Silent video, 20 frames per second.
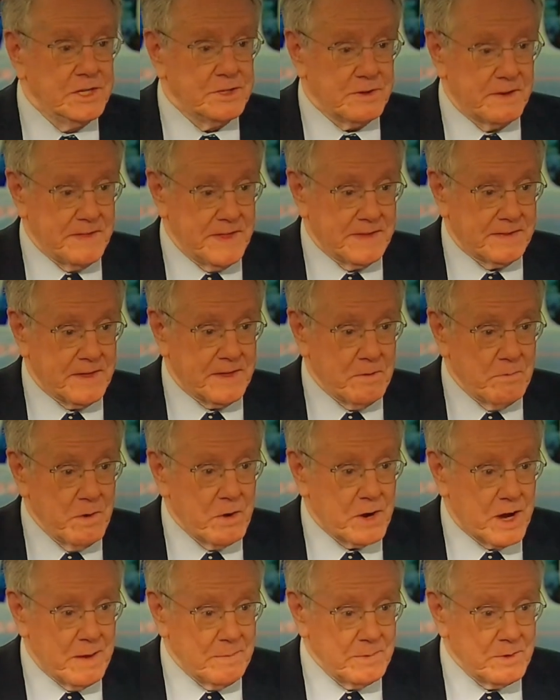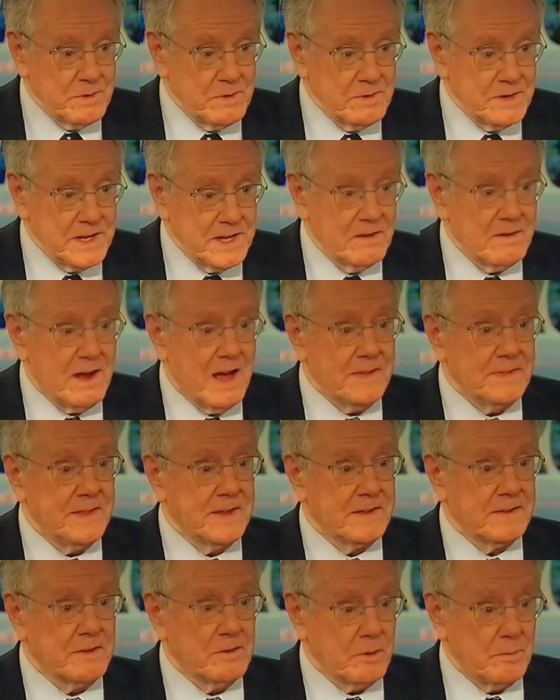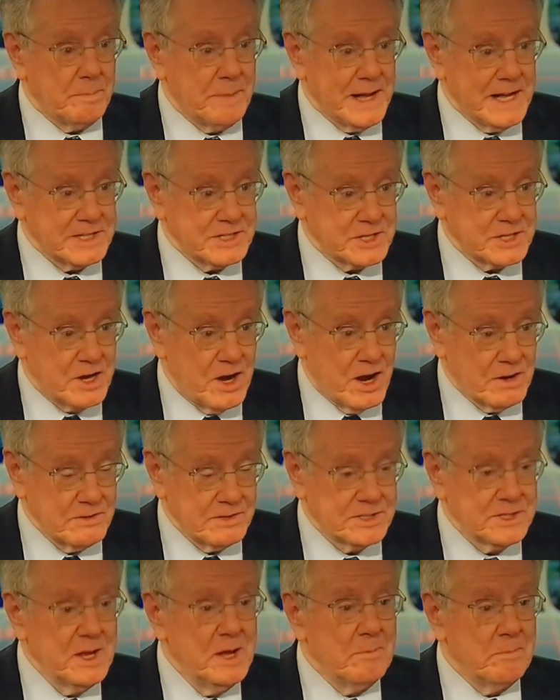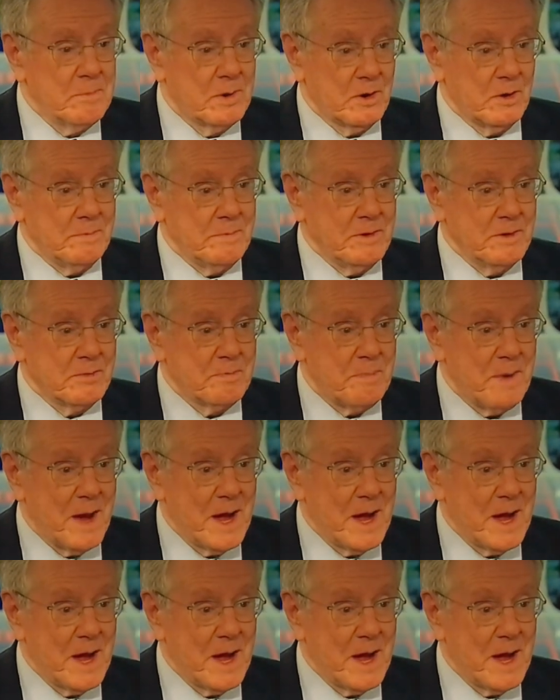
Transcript: So I think they will come to a deal. I think they'll pass Congress, but it will be with